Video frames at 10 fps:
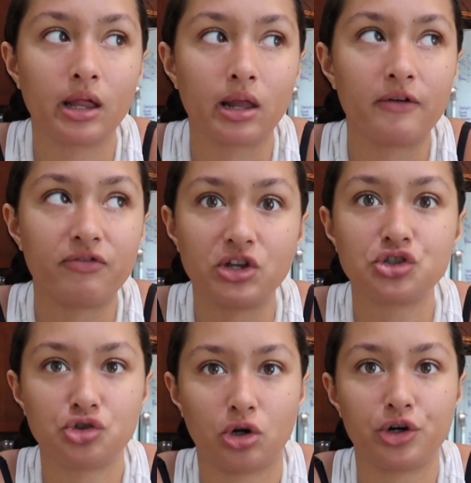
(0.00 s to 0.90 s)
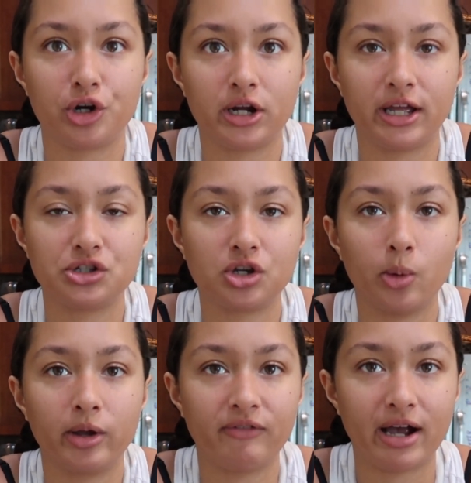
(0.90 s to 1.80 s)
if this starter gets
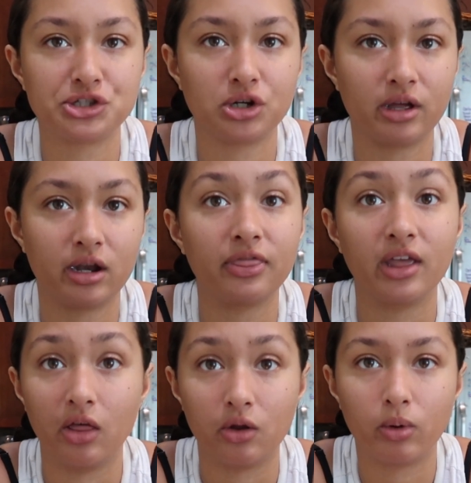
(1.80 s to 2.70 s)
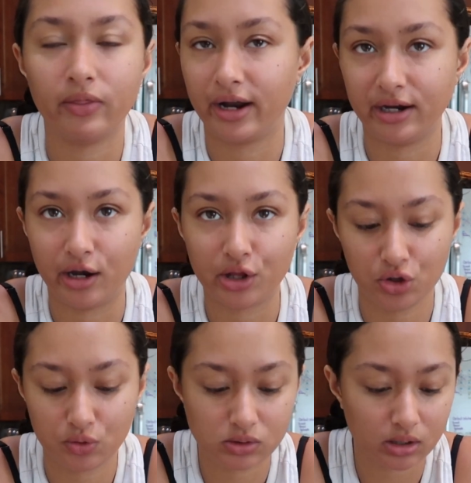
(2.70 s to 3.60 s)
going faster than the other one that I didn't
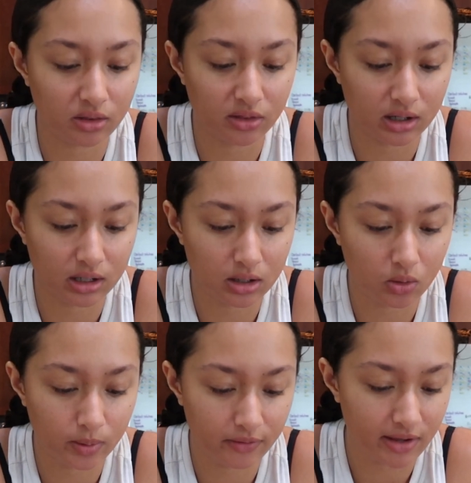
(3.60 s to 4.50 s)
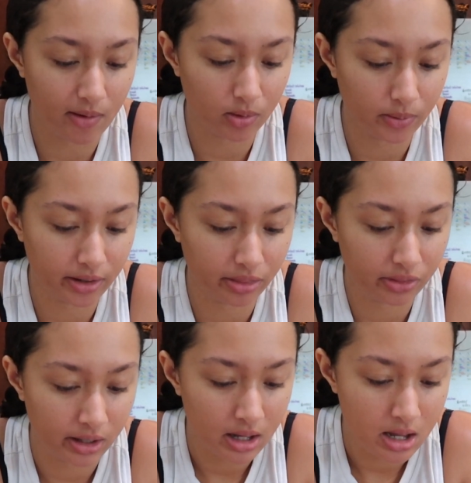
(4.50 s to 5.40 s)
use the whole wheat flour with.
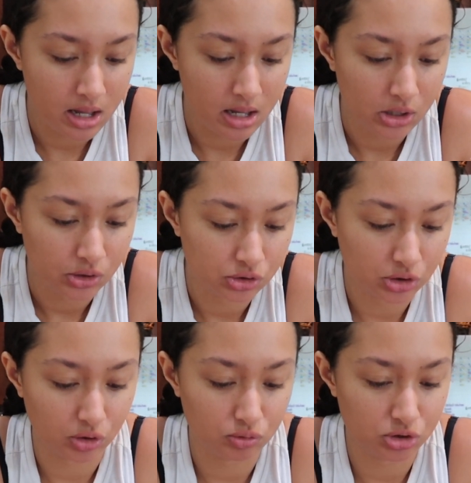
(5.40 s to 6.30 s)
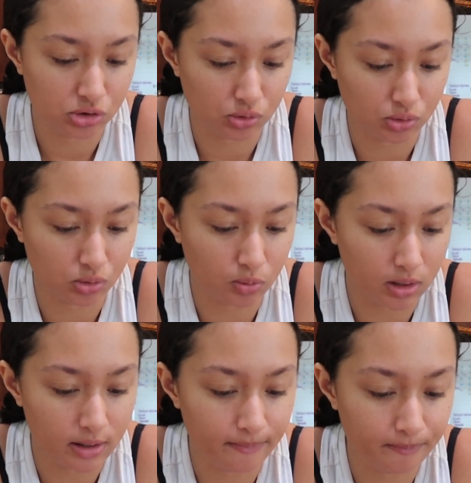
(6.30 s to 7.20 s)
So you do